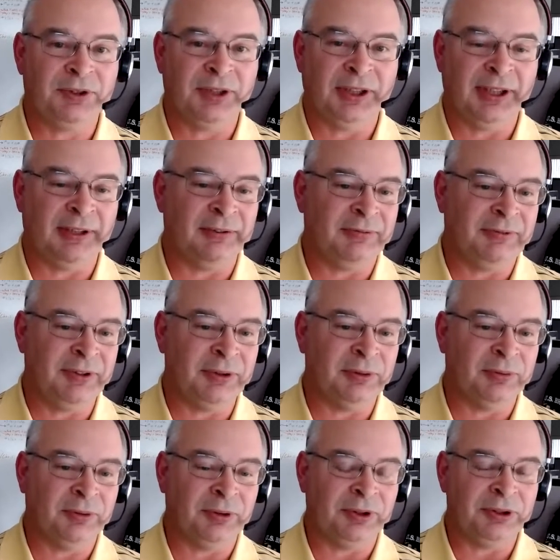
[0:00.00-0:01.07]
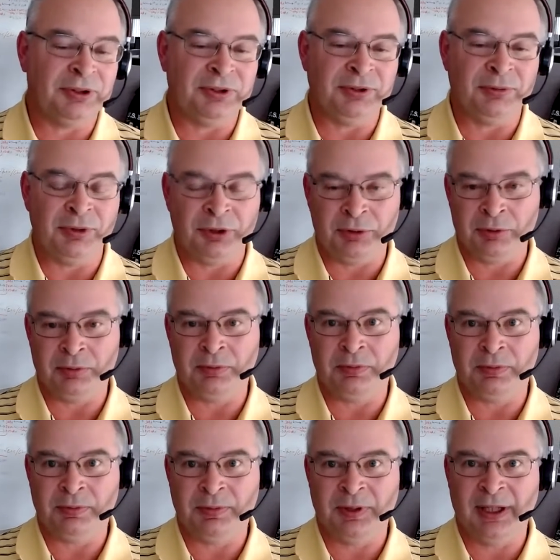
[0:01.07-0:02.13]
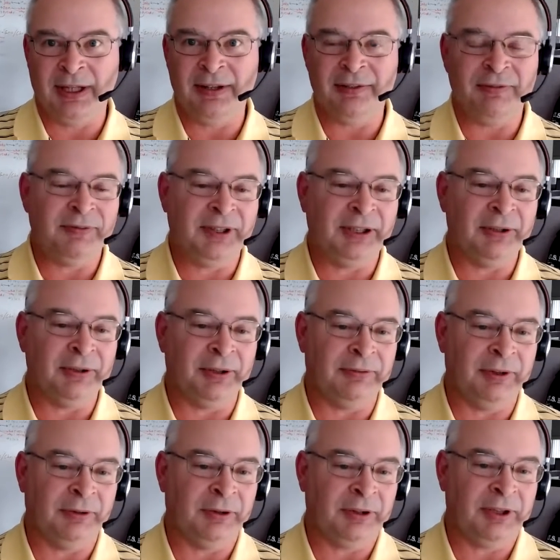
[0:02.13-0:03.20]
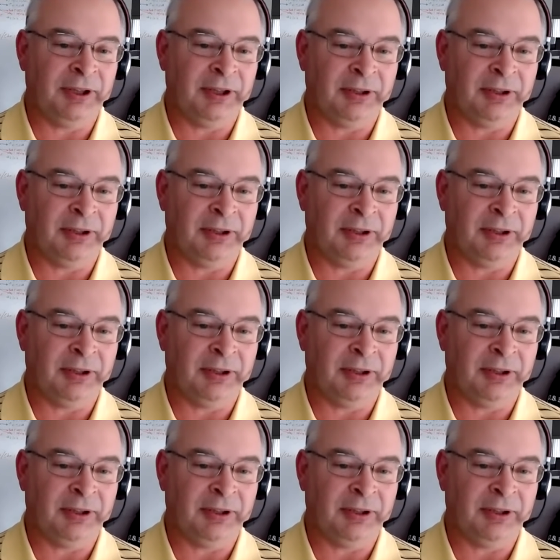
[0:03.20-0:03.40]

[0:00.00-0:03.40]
in the field. If you're looking at computers, do you prefer the